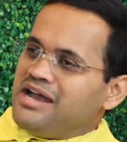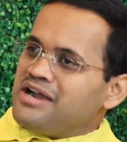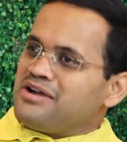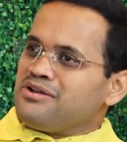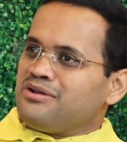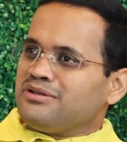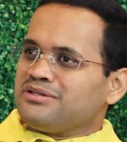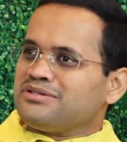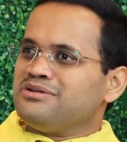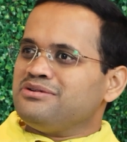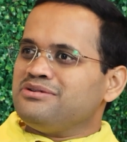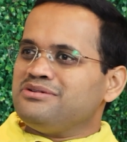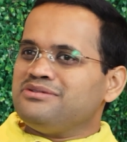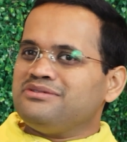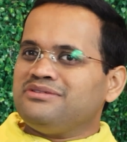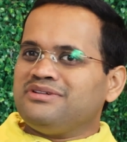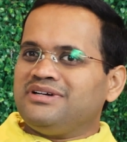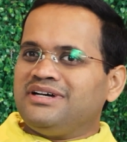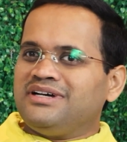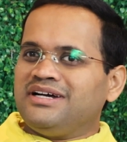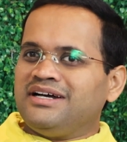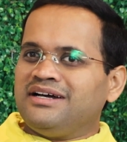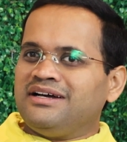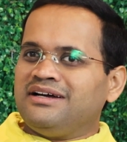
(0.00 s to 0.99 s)
that
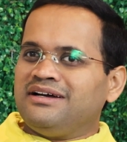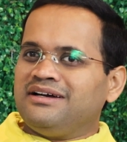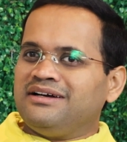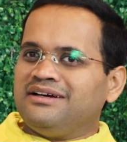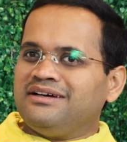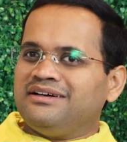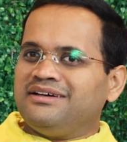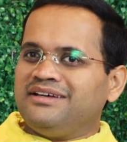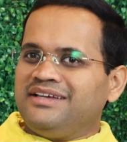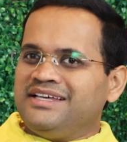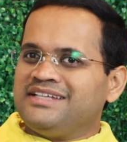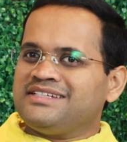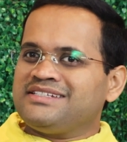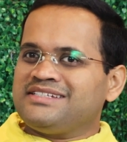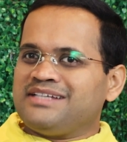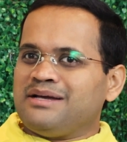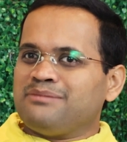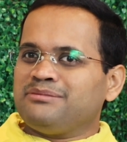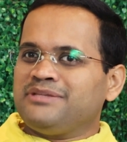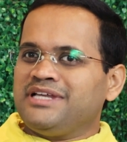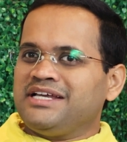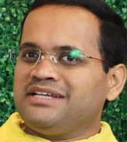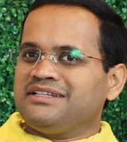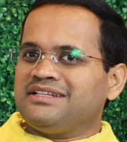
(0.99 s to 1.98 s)
also is
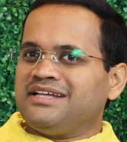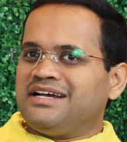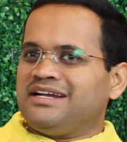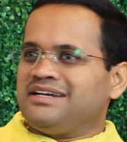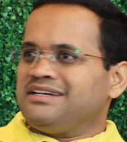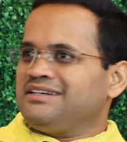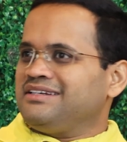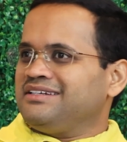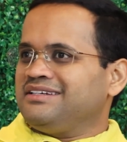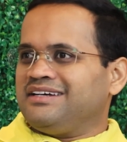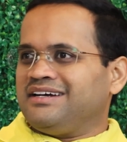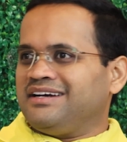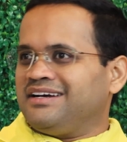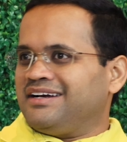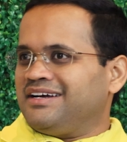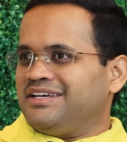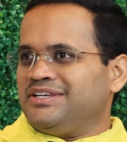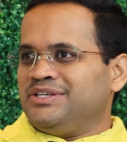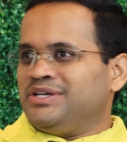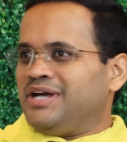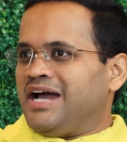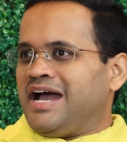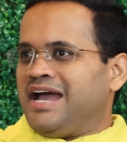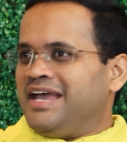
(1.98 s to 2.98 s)
something that
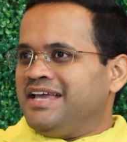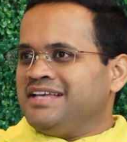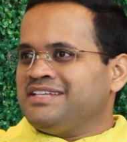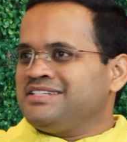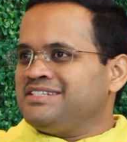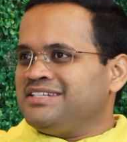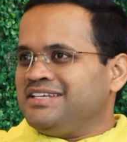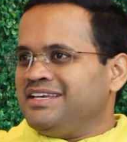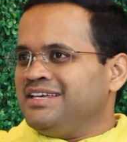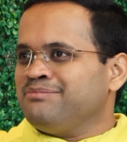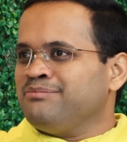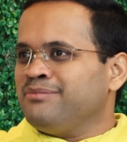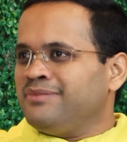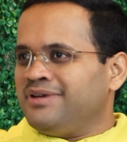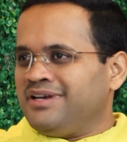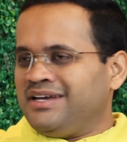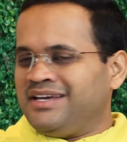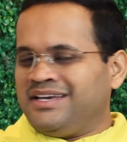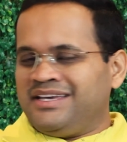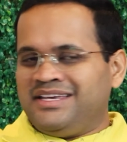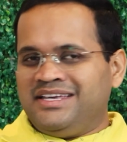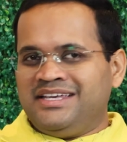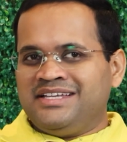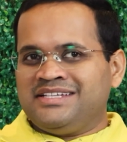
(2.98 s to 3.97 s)

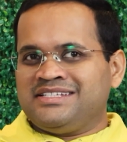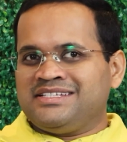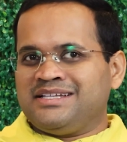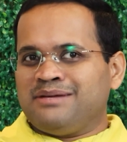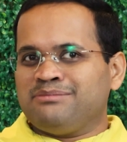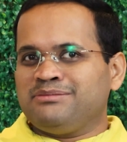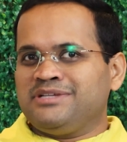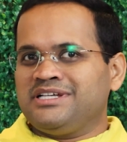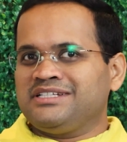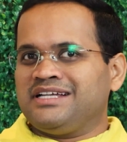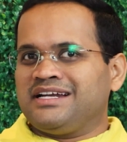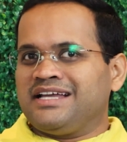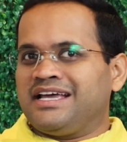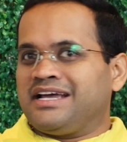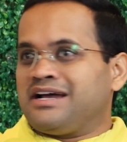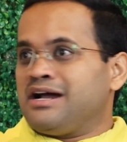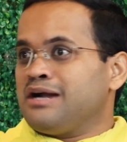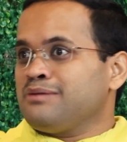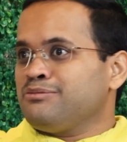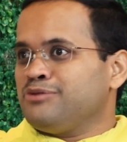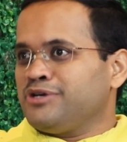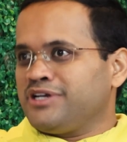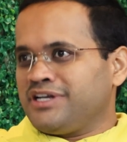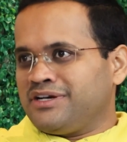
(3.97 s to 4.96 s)
it's something that
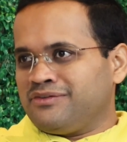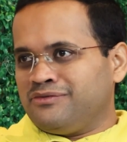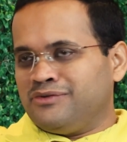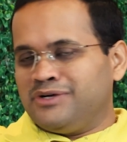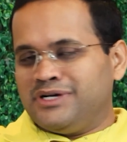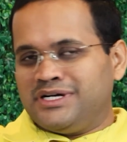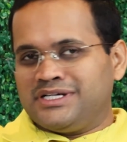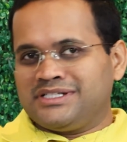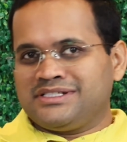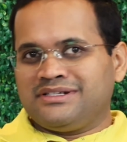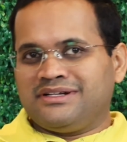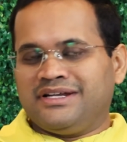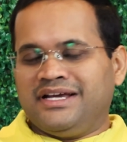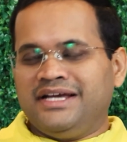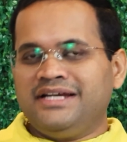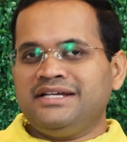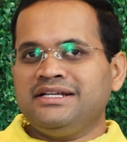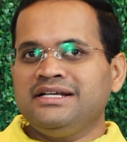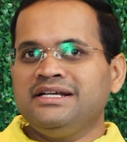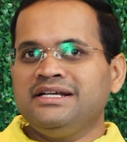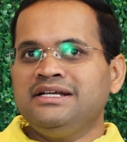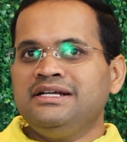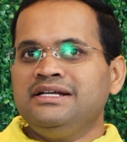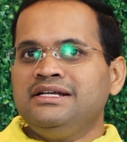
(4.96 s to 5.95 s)
I can't put in words,
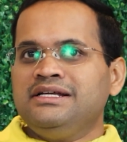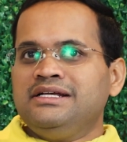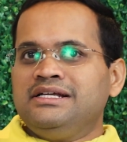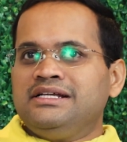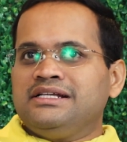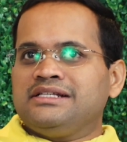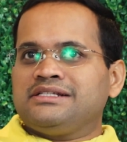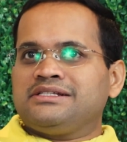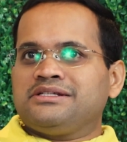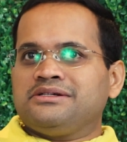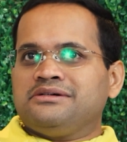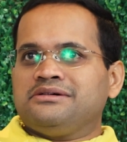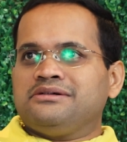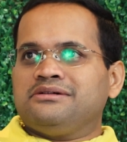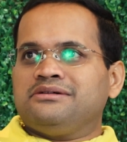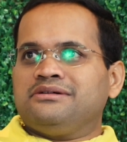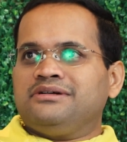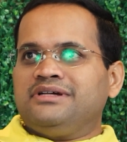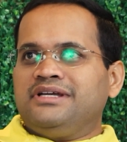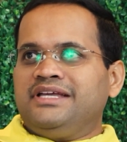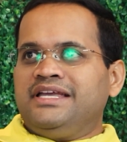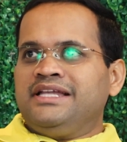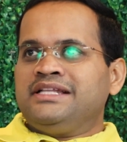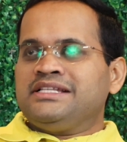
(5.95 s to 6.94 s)
right?
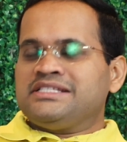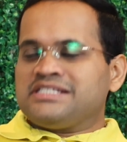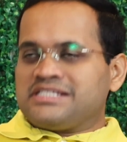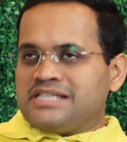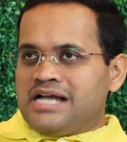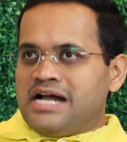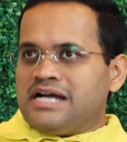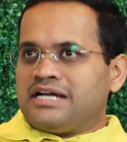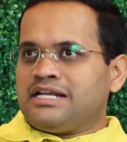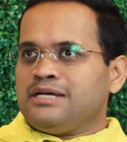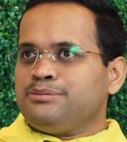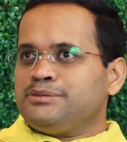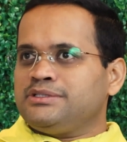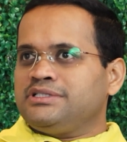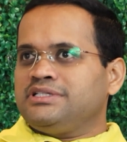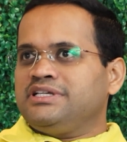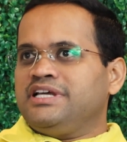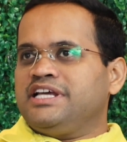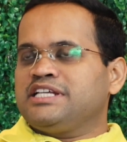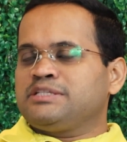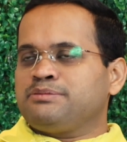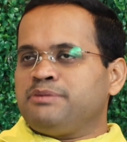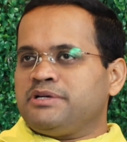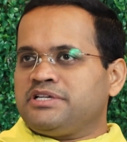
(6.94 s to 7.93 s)
So in
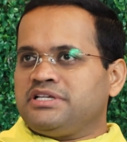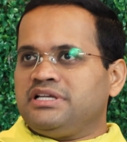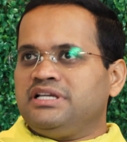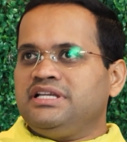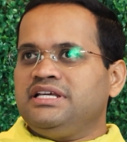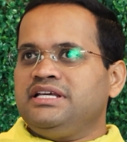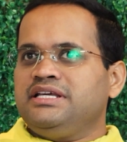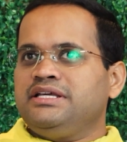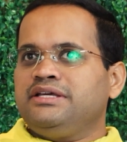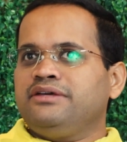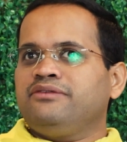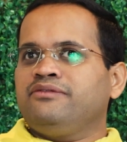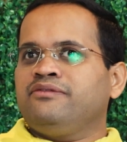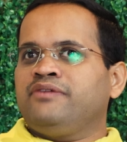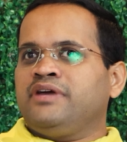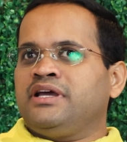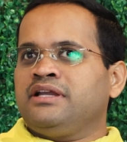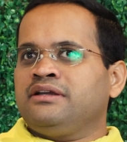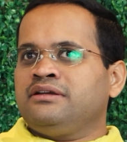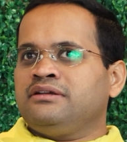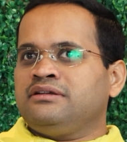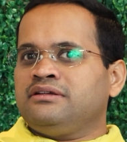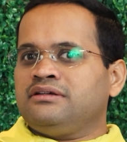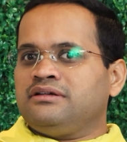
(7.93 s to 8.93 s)
startups, especially
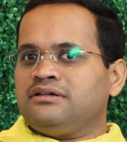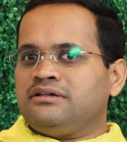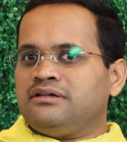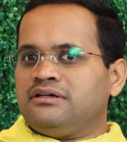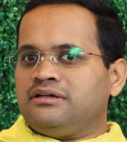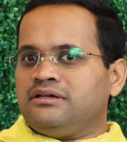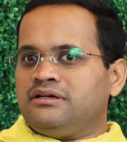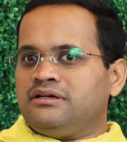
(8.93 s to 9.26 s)
when